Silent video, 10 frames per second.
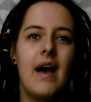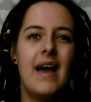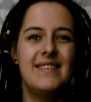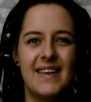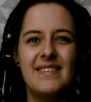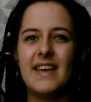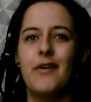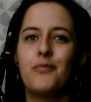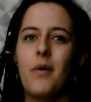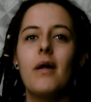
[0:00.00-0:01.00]
I tend to
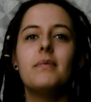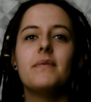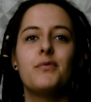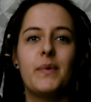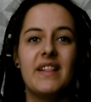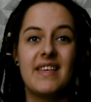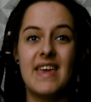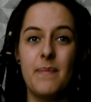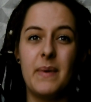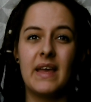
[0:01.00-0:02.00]
have problems with
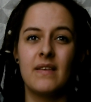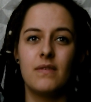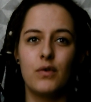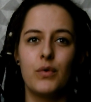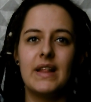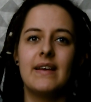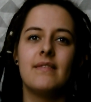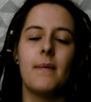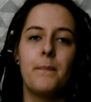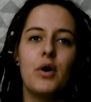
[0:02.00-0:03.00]
keeping
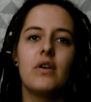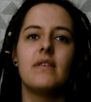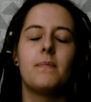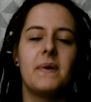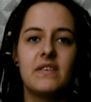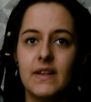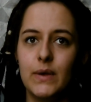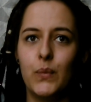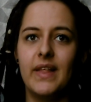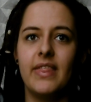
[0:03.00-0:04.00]
storylines apart,
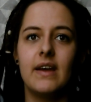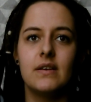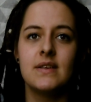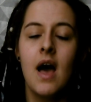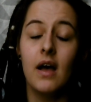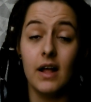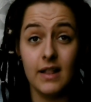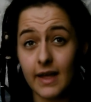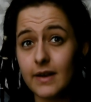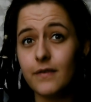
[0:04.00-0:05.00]
especially when there's a
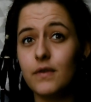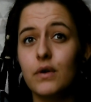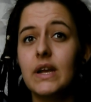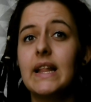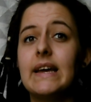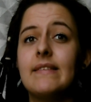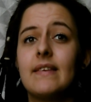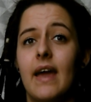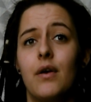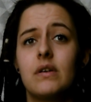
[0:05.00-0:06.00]
lot of storylines,
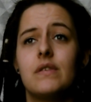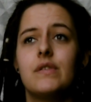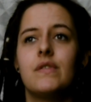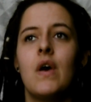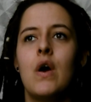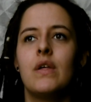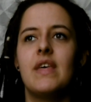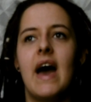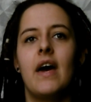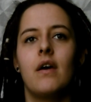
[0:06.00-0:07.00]
characters
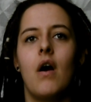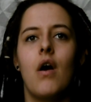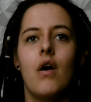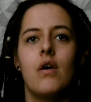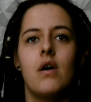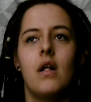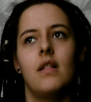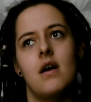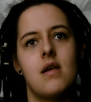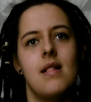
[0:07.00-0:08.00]
that are a
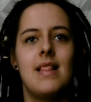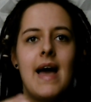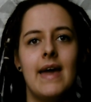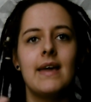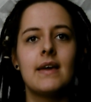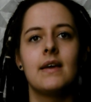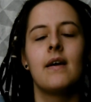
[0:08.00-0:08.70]
lot alike.